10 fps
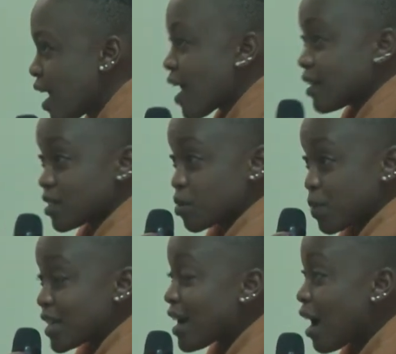and
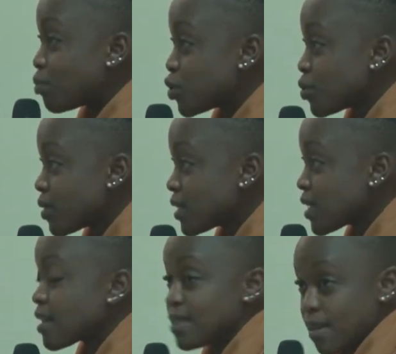speak up to
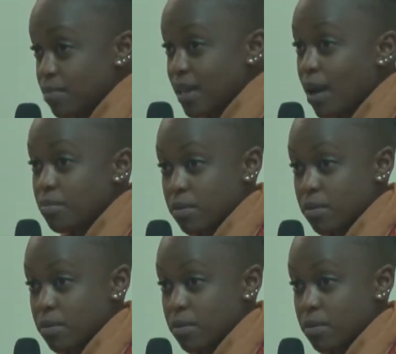it, they become